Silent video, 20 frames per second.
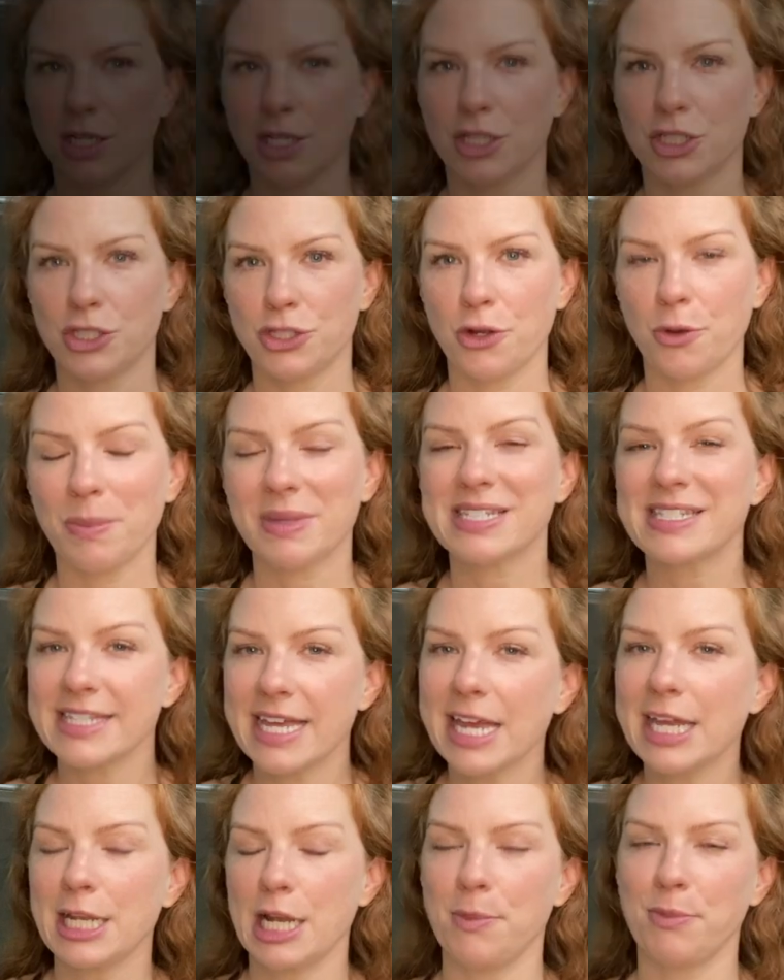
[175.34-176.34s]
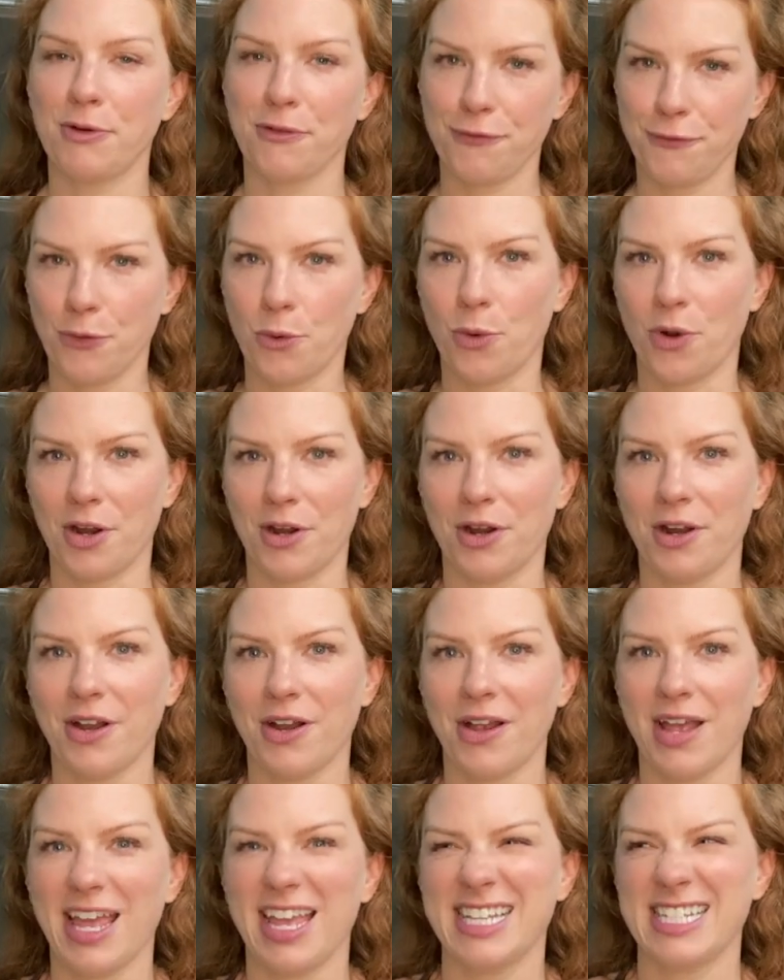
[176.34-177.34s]
So mistake number 4
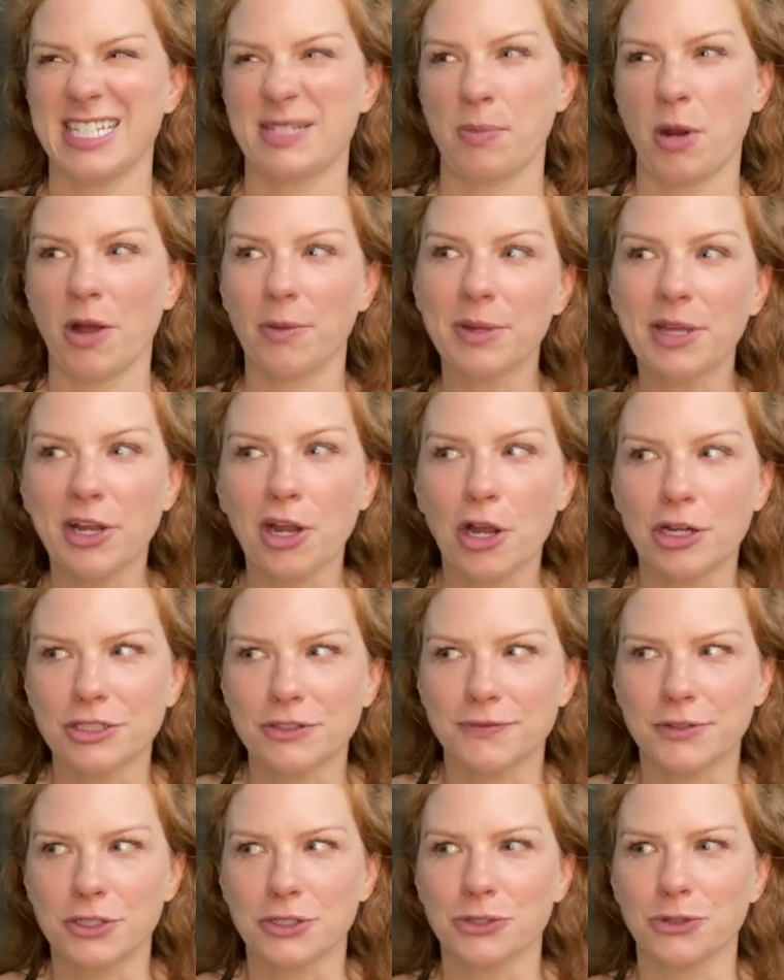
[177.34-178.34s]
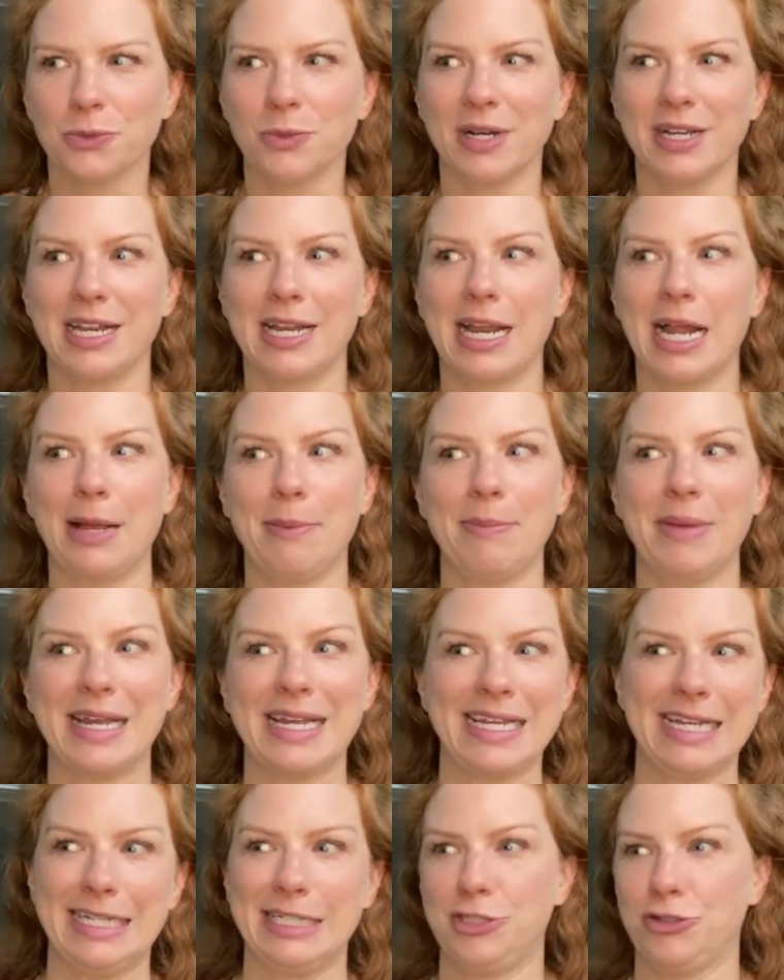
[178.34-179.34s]
is probably a controversial one, and I
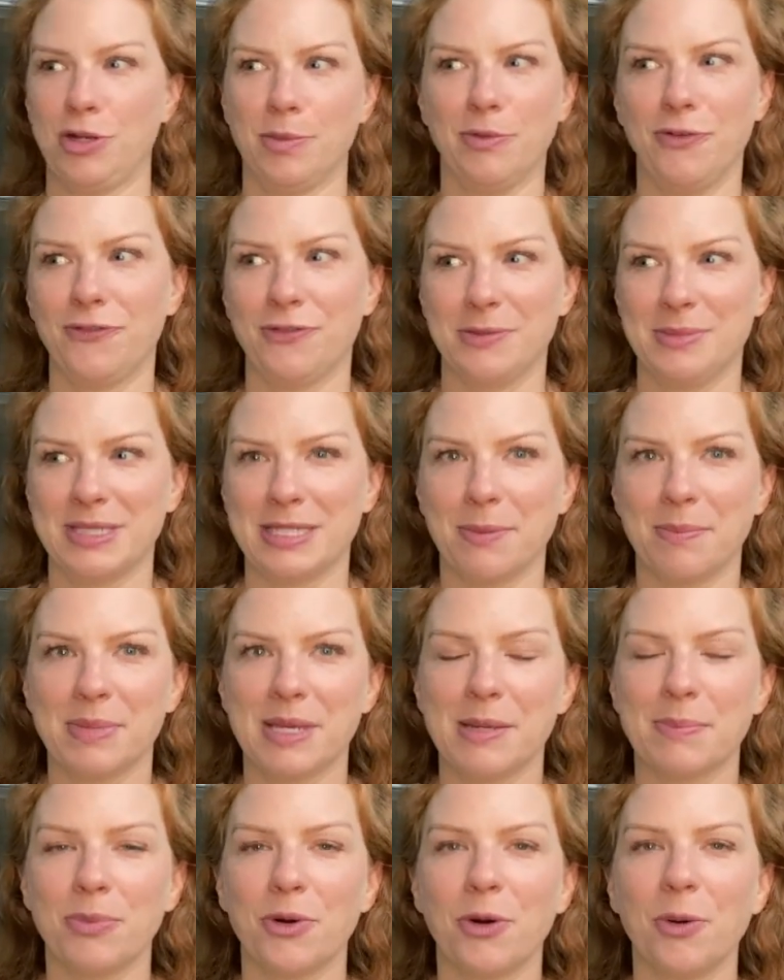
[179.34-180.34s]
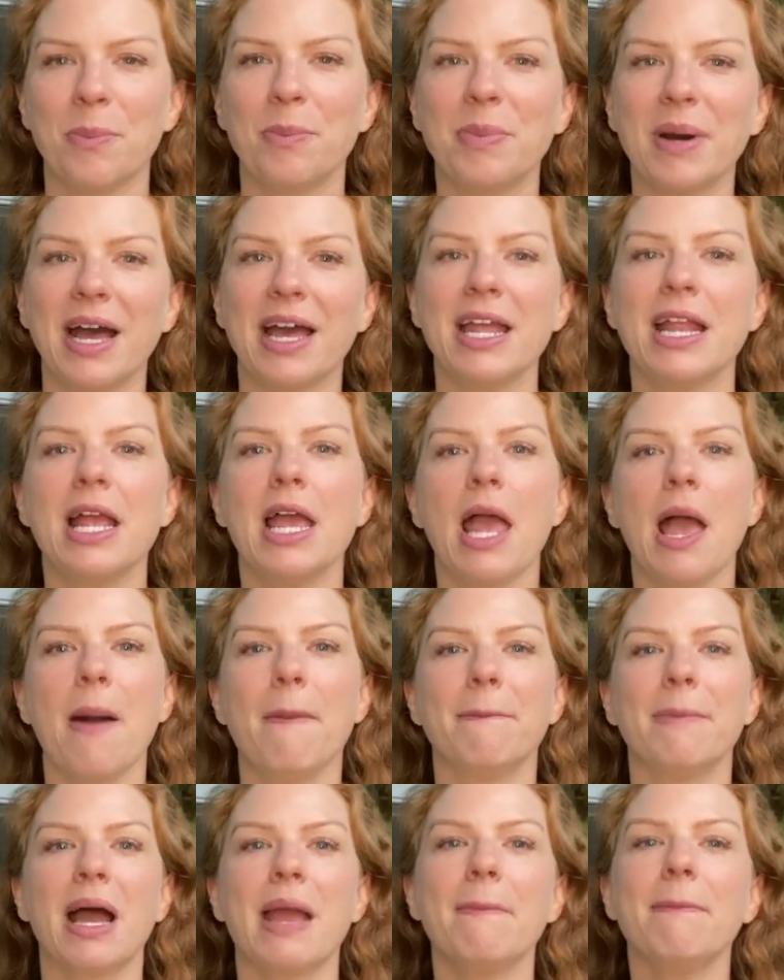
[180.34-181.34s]
might get in trouble from some people, but my